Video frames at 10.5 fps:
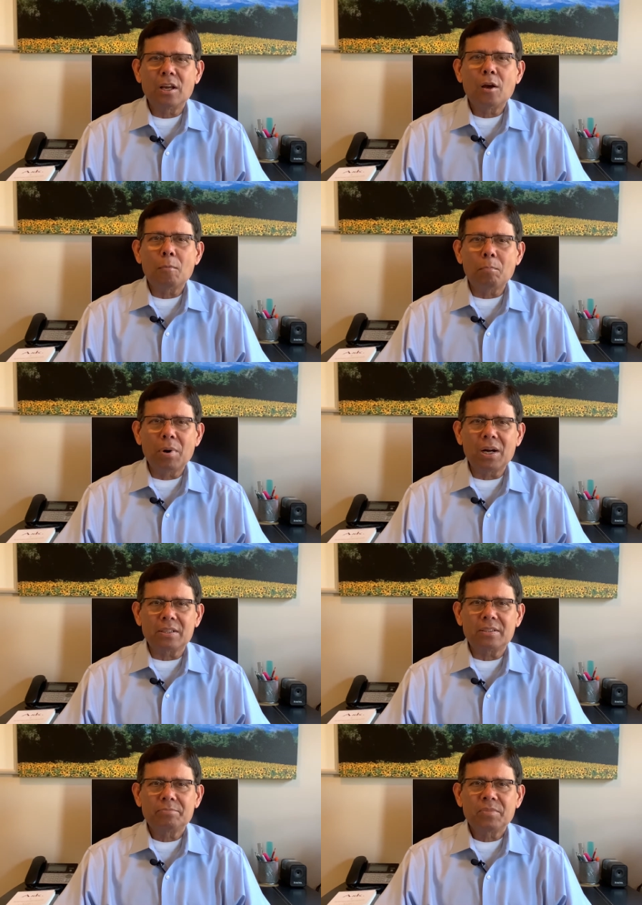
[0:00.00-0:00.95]

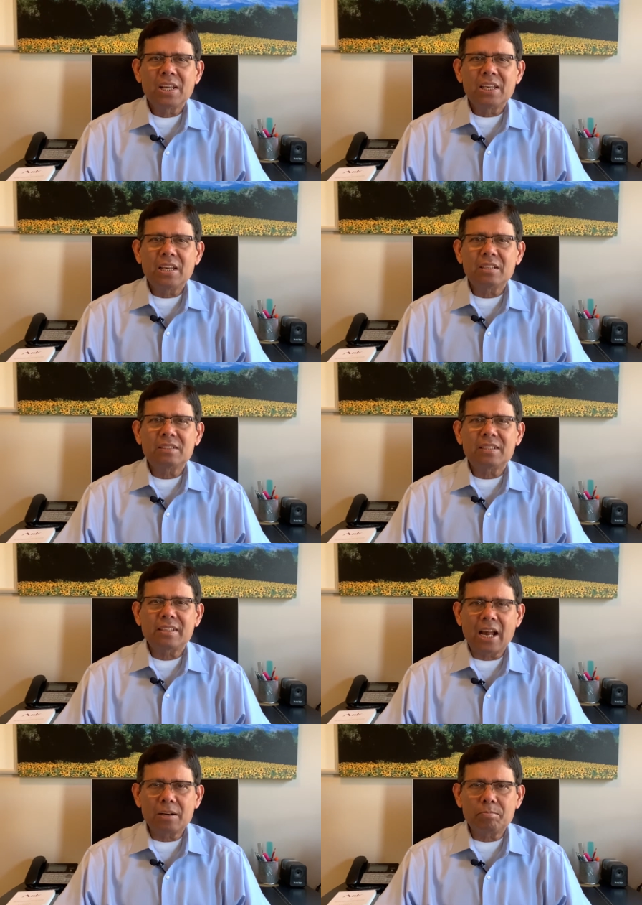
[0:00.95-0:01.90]
But here's the
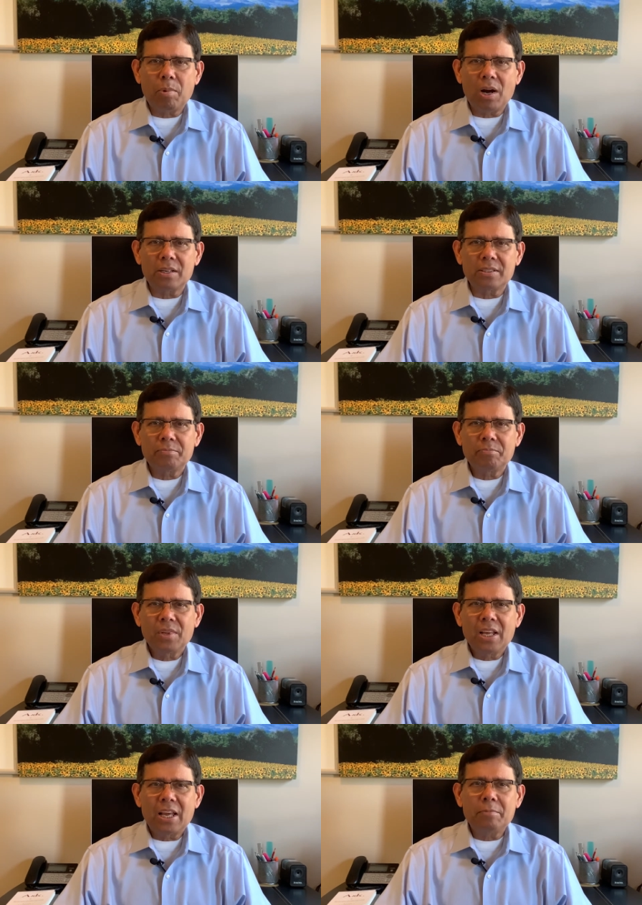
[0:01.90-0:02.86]
sad part.
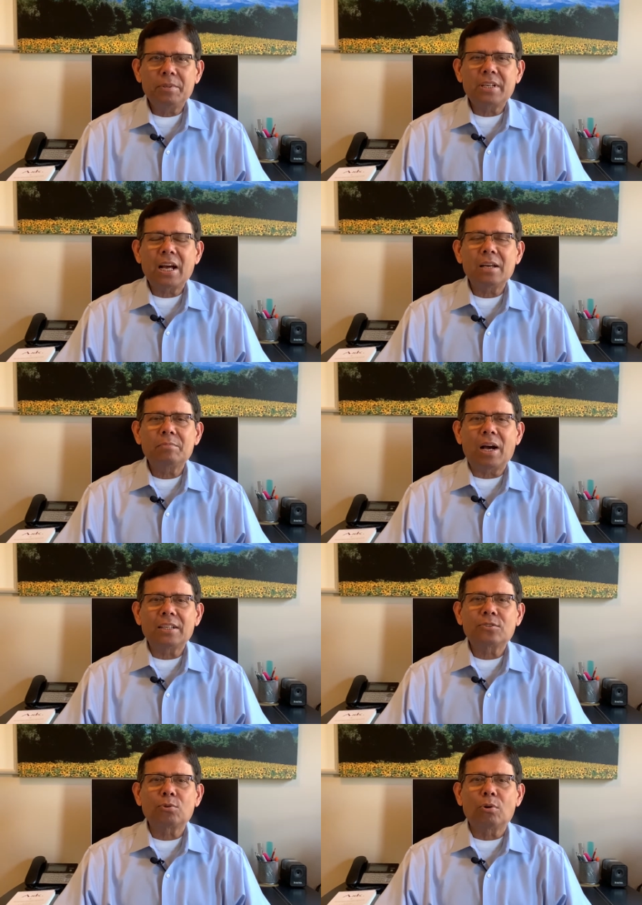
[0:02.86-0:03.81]
Every time I
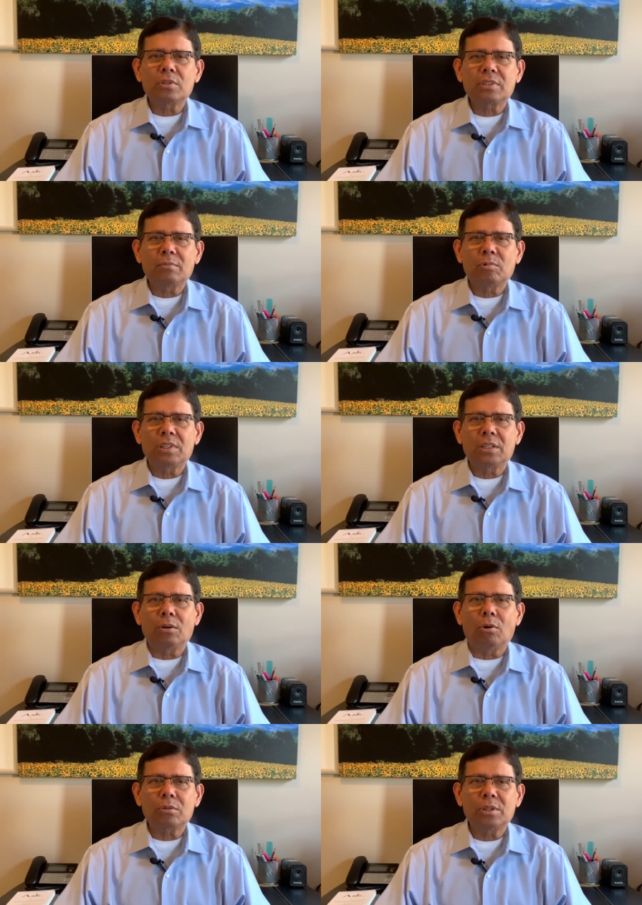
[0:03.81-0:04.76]
sold someone an
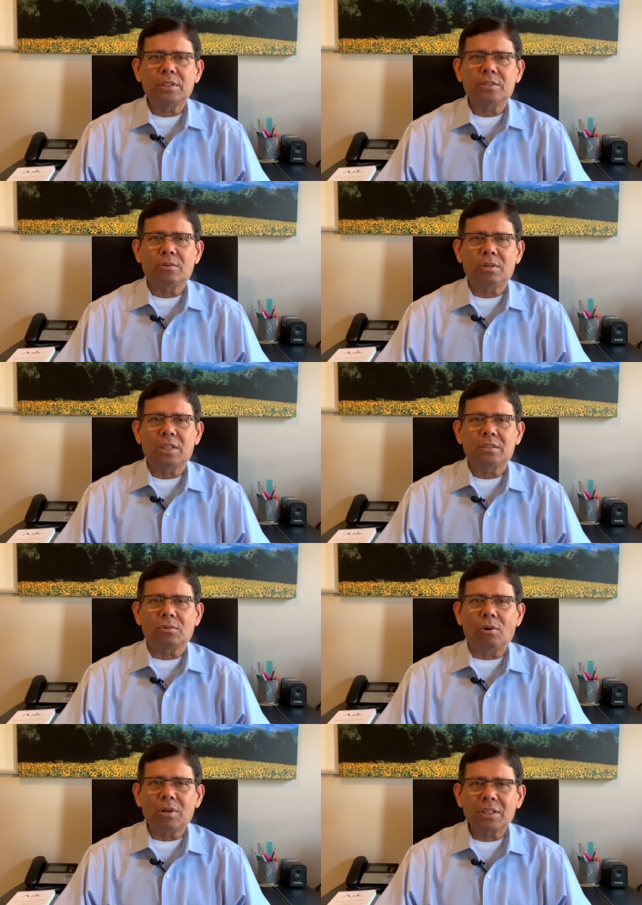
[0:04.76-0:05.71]
auto insurance
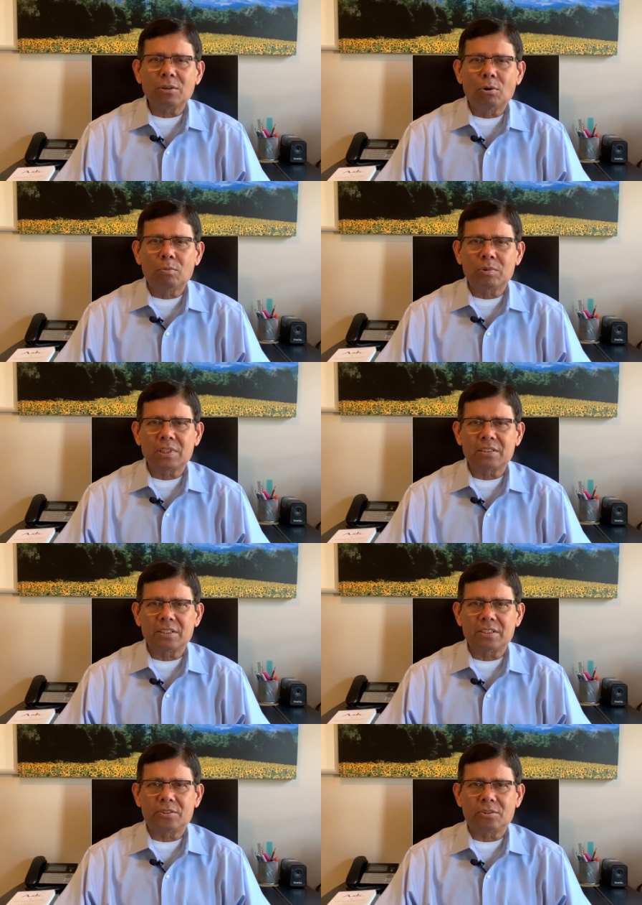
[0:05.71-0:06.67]
or a homeowner's
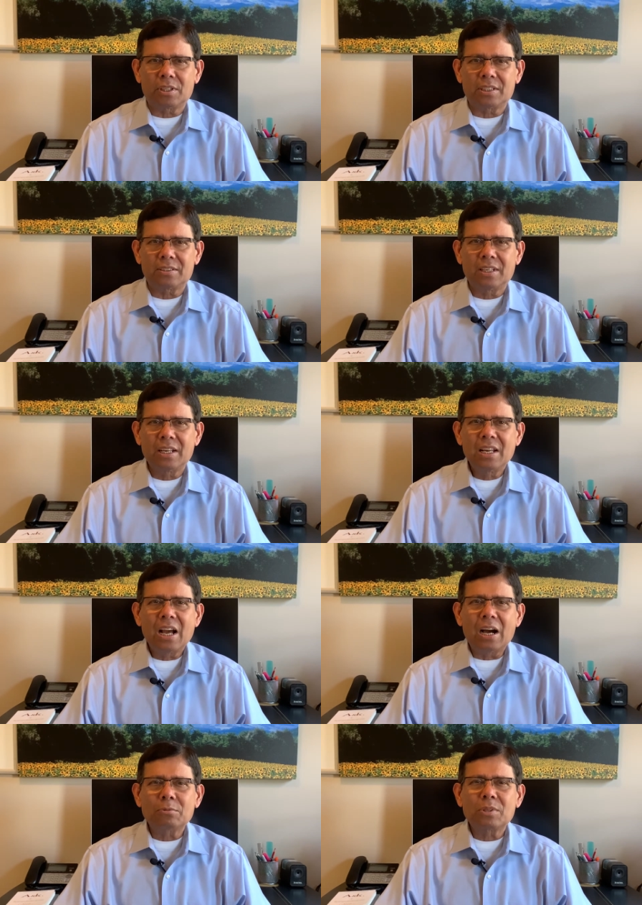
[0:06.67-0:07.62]
insurance,
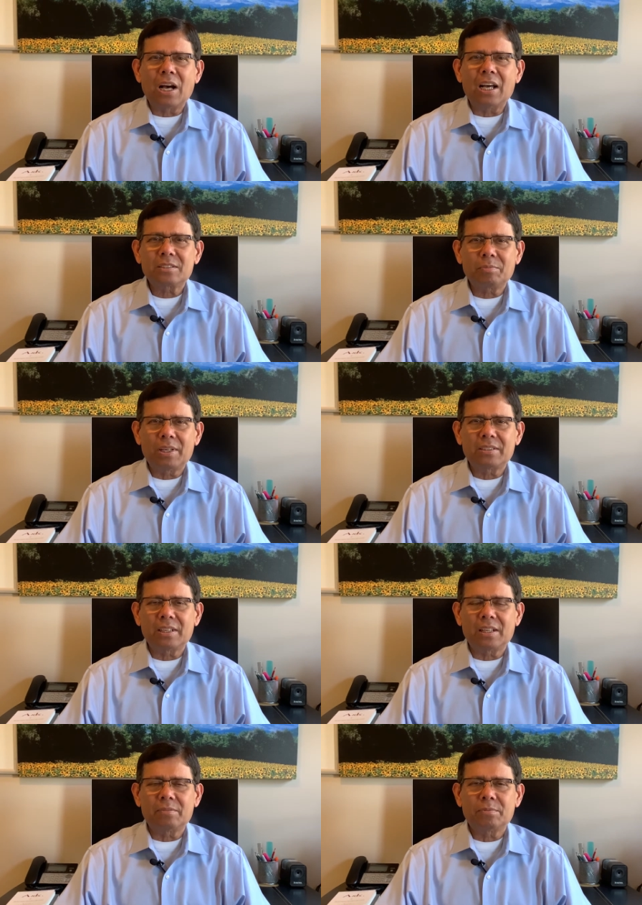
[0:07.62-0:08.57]
I would ask
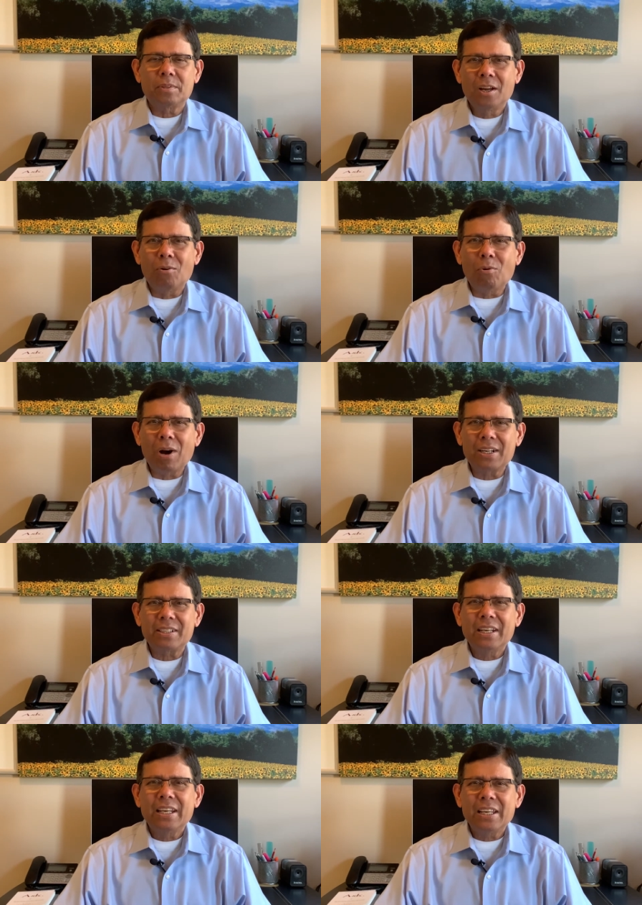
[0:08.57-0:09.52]
myself, what
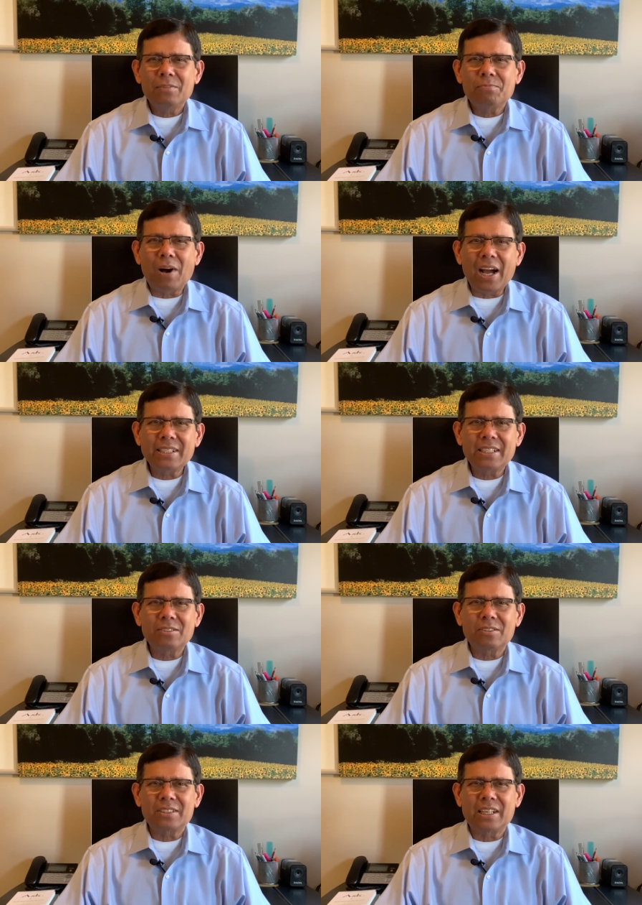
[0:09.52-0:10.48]
if I did
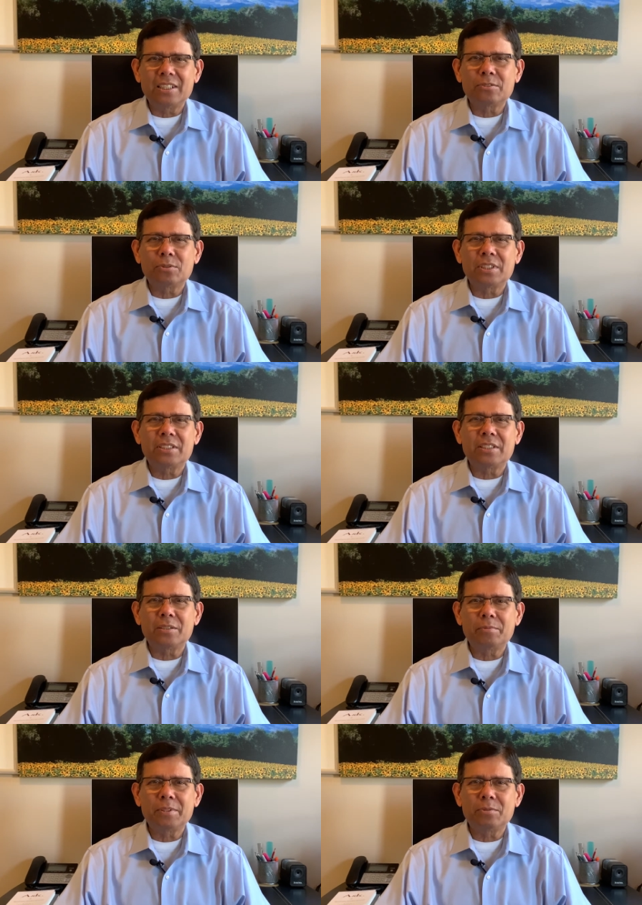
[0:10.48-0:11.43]
not sell it to this
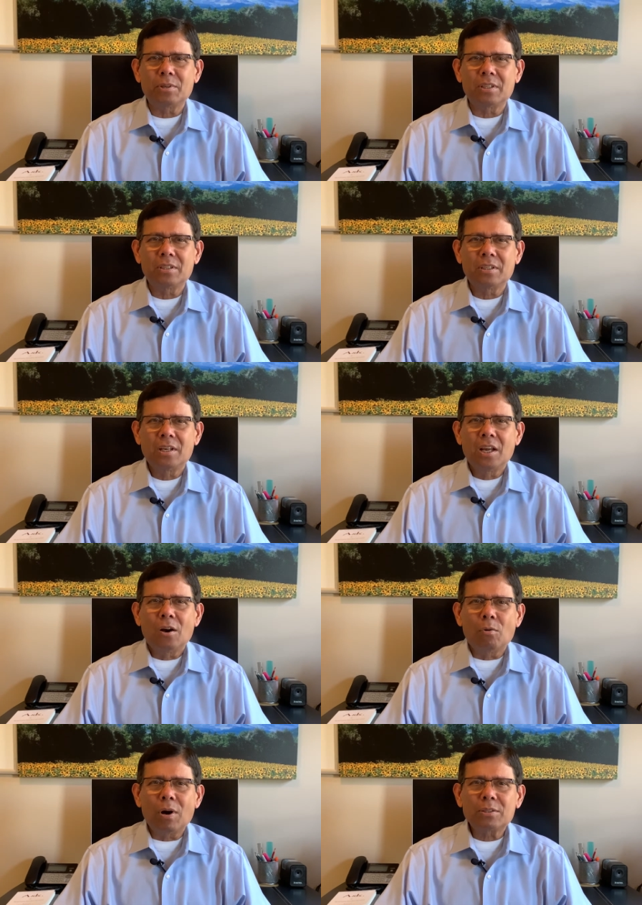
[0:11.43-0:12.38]
individual?
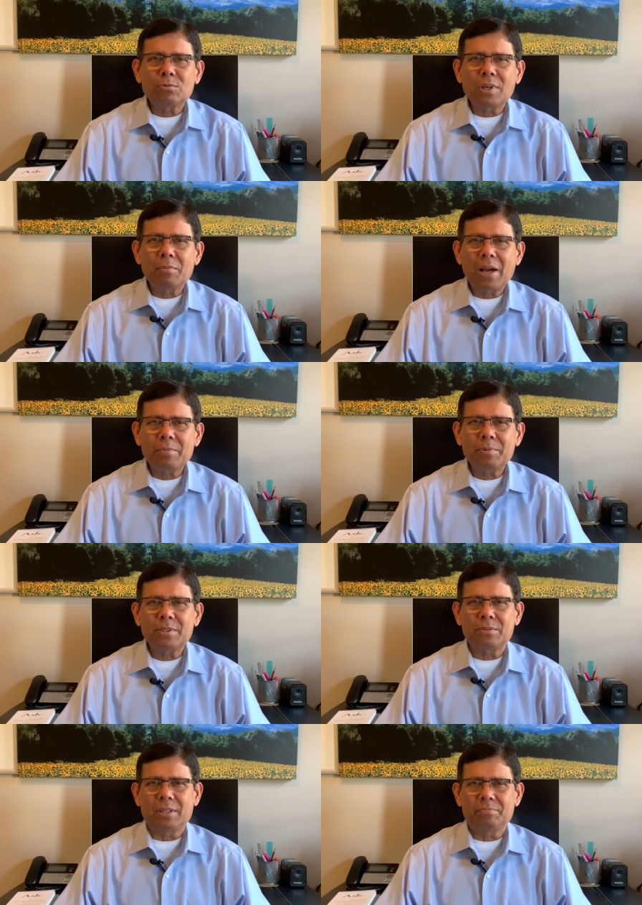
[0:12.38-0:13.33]
What would have happened
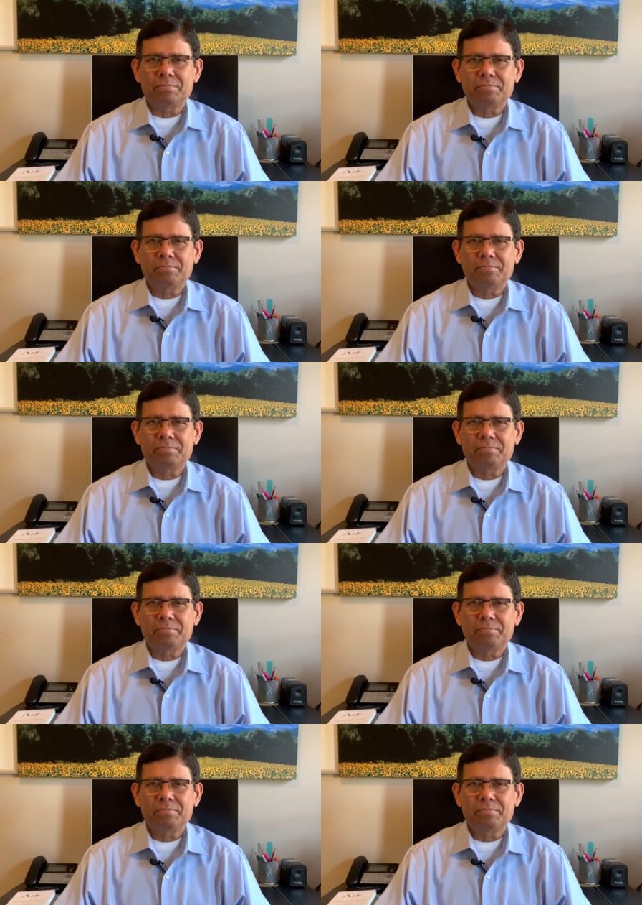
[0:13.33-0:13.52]
to them?